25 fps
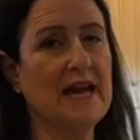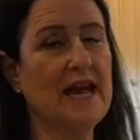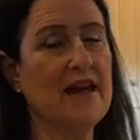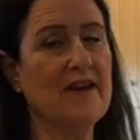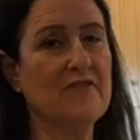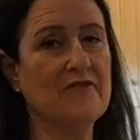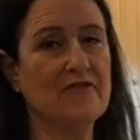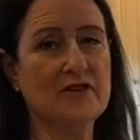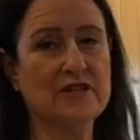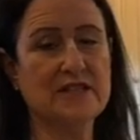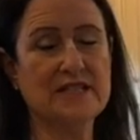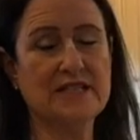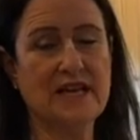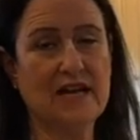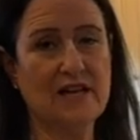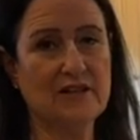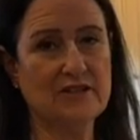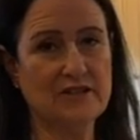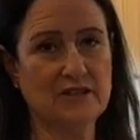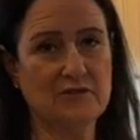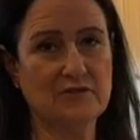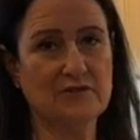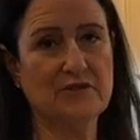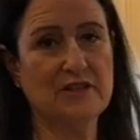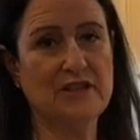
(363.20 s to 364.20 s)
ever tell
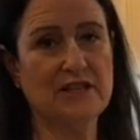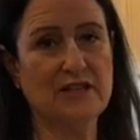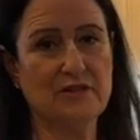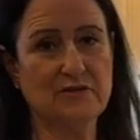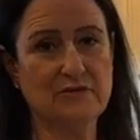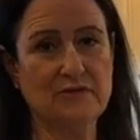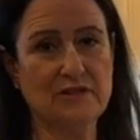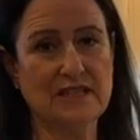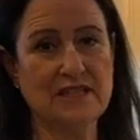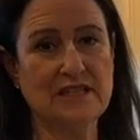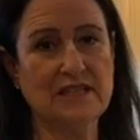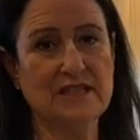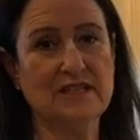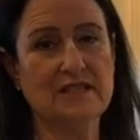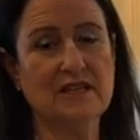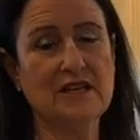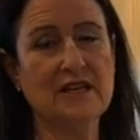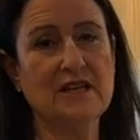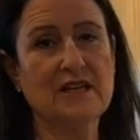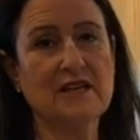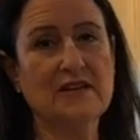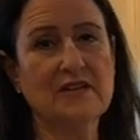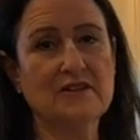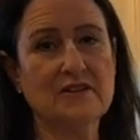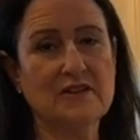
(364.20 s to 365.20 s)
you that you need
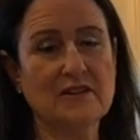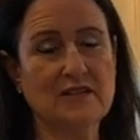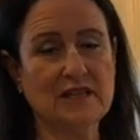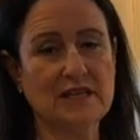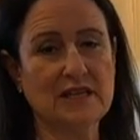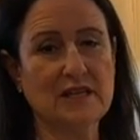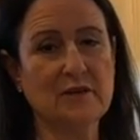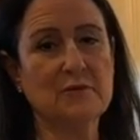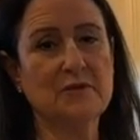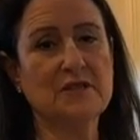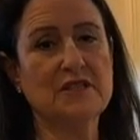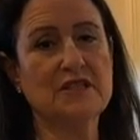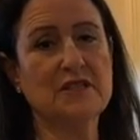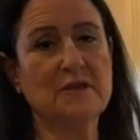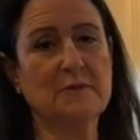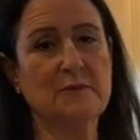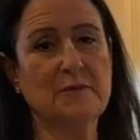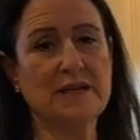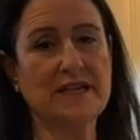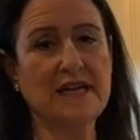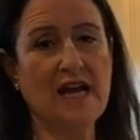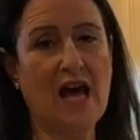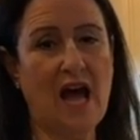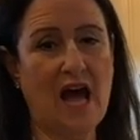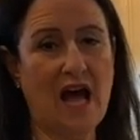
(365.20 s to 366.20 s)
the liquid to
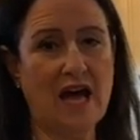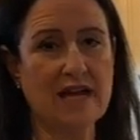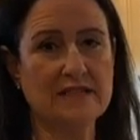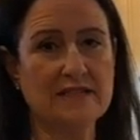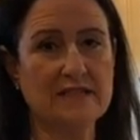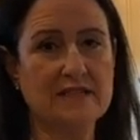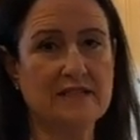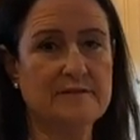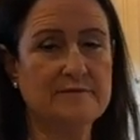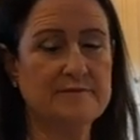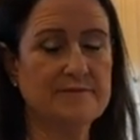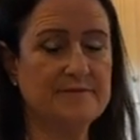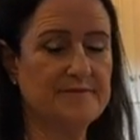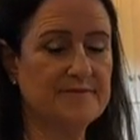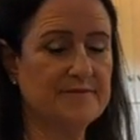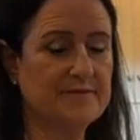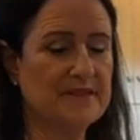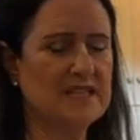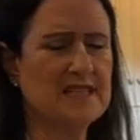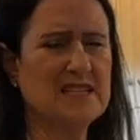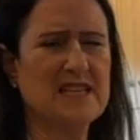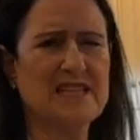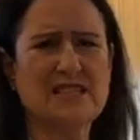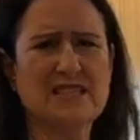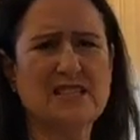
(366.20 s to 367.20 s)
be hot,
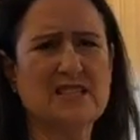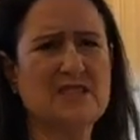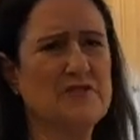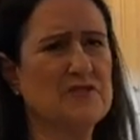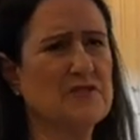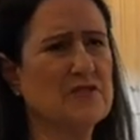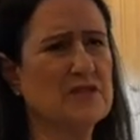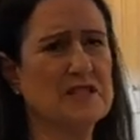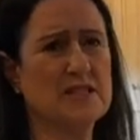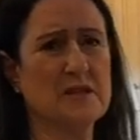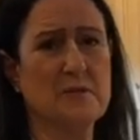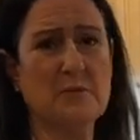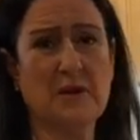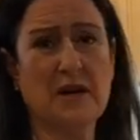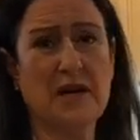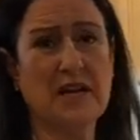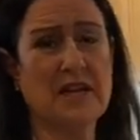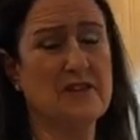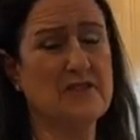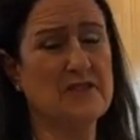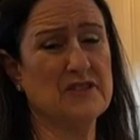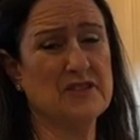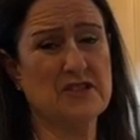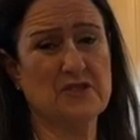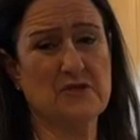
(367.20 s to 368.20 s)
unless it's for some kind
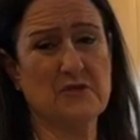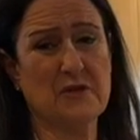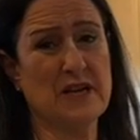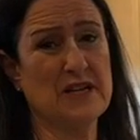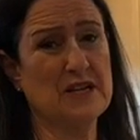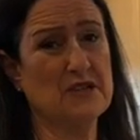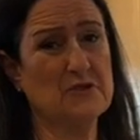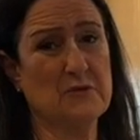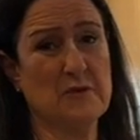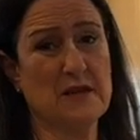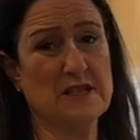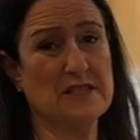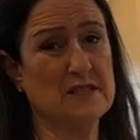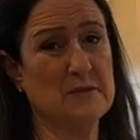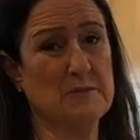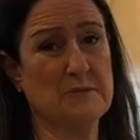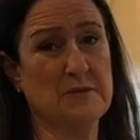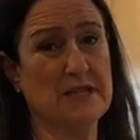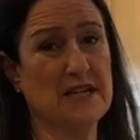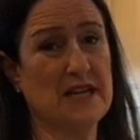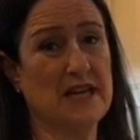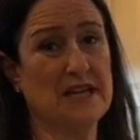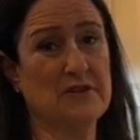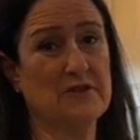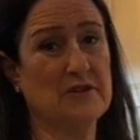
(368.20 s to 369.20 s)
of a strange
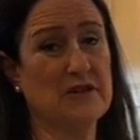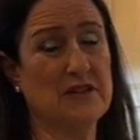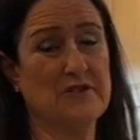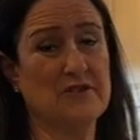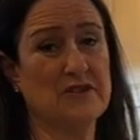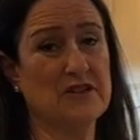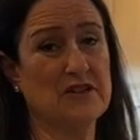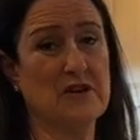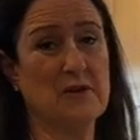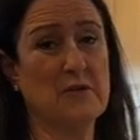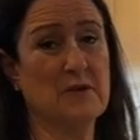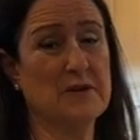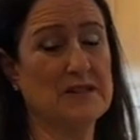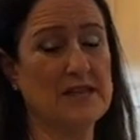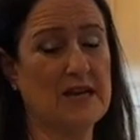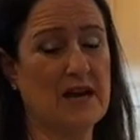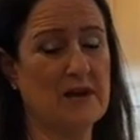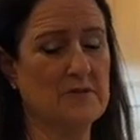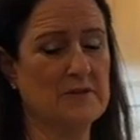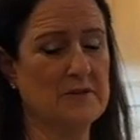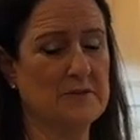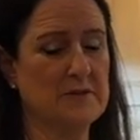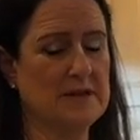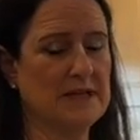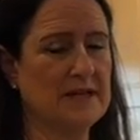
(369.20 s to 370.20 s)
recipe. I don't even know what that
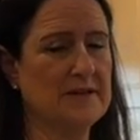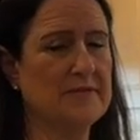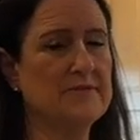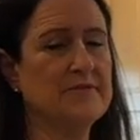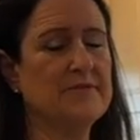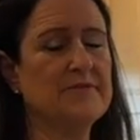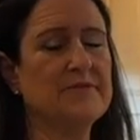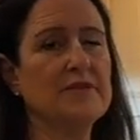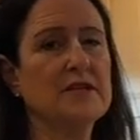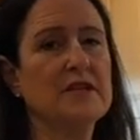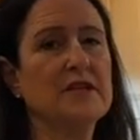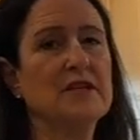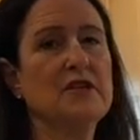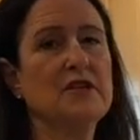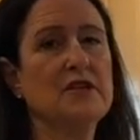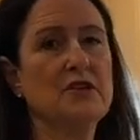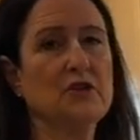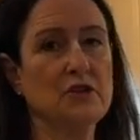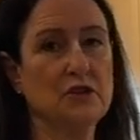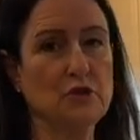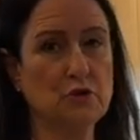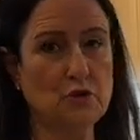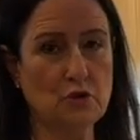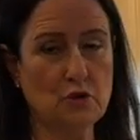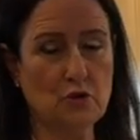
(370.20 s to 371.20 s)
would be.
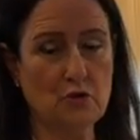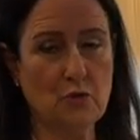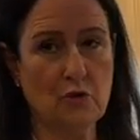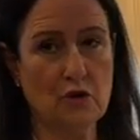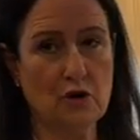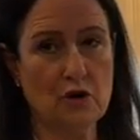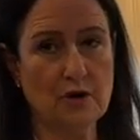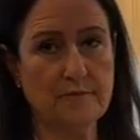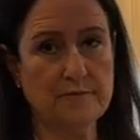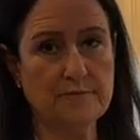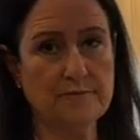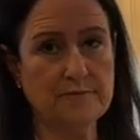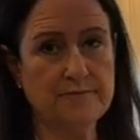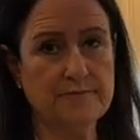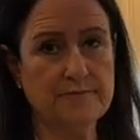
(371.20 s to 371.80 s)
Lukewarm,